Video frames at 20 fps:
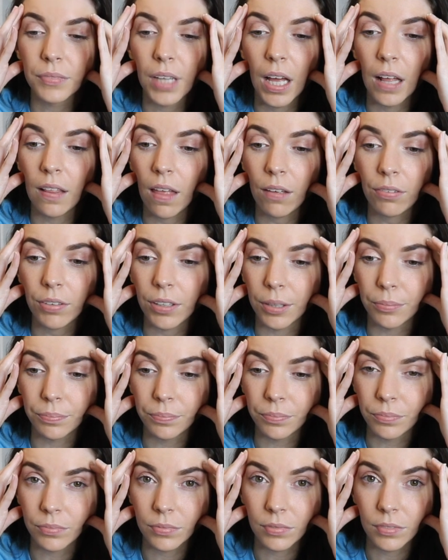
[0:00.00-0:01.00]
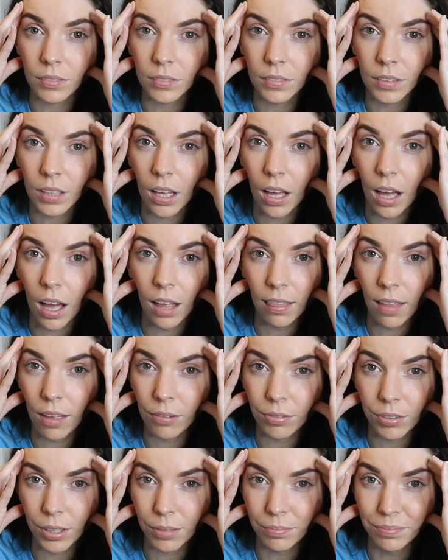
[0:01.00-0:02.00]
love him. I
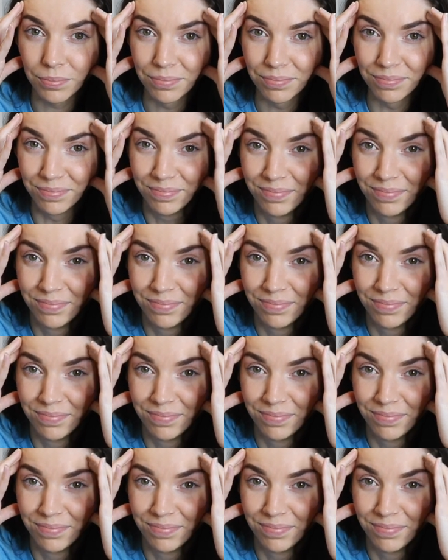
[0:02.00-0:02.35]
love him.